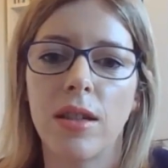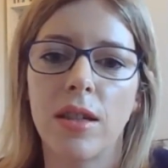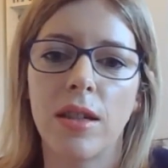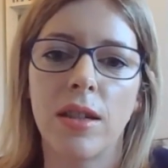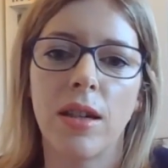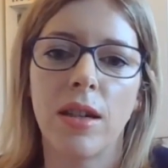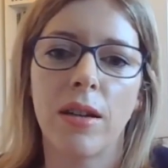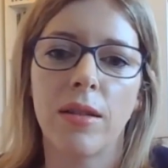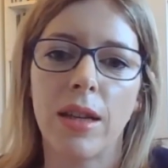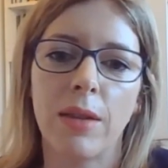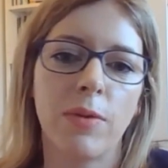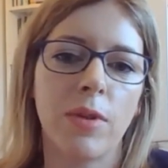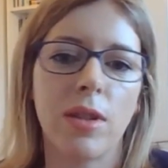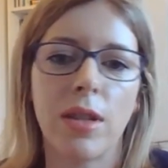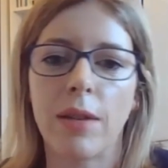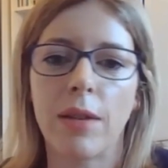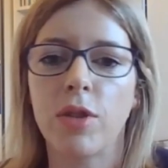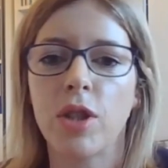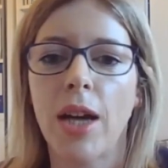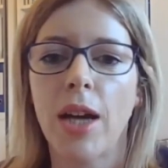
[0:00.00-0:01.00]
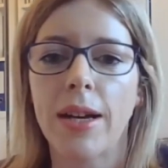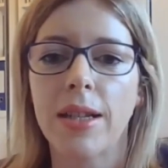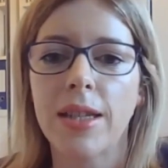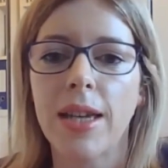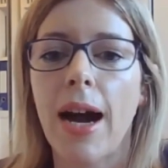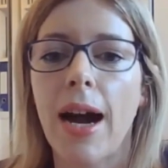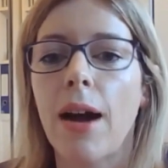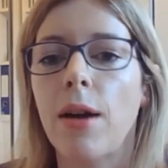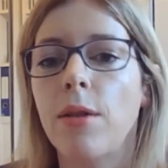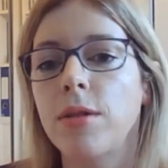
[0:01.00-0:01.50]
they've checked
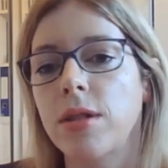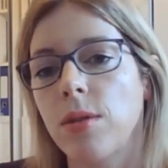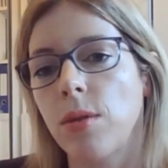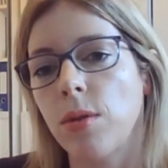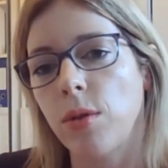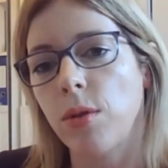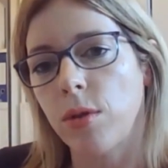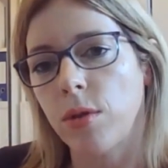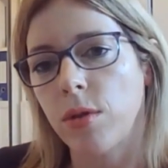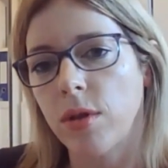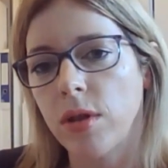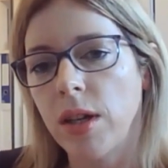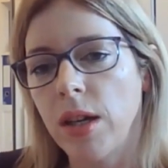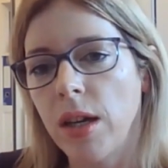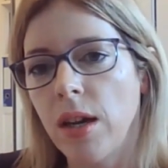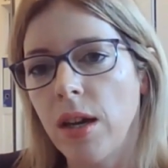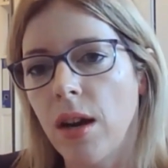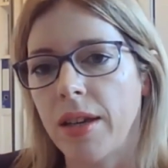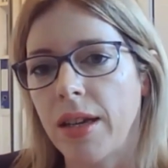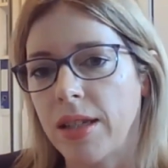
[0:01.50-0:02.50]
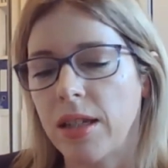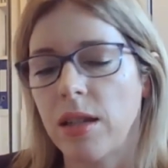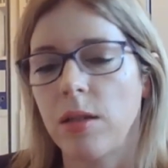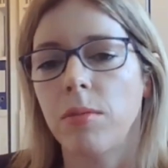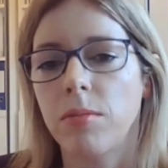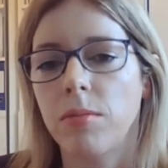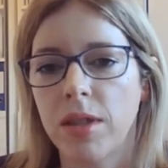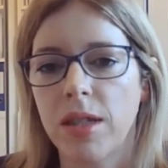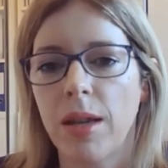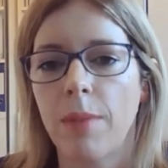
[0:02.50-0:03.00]
out, or is
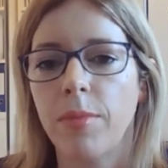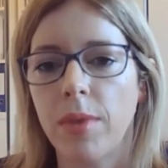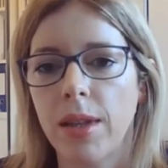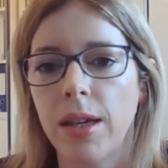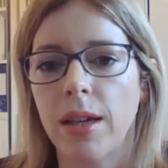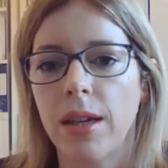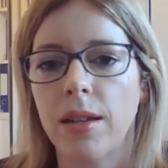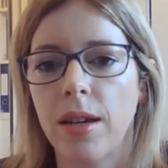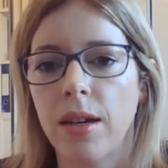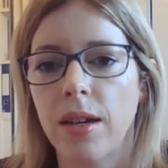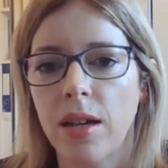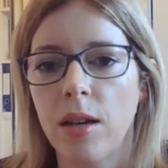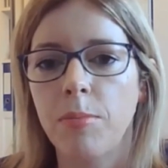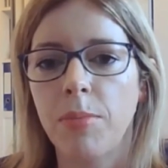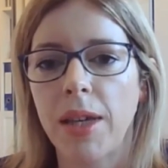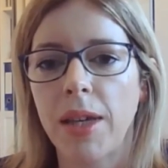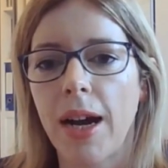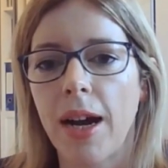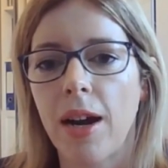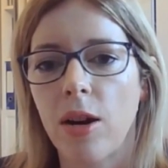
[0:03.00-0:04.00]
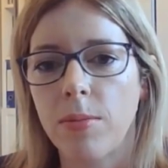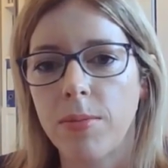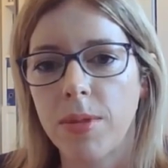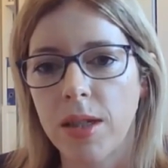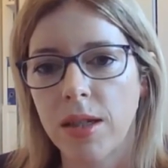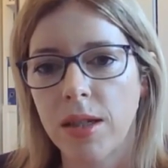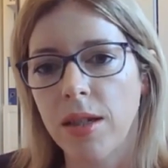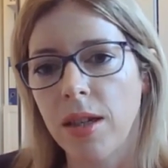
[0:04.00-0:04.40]
it something that can be helped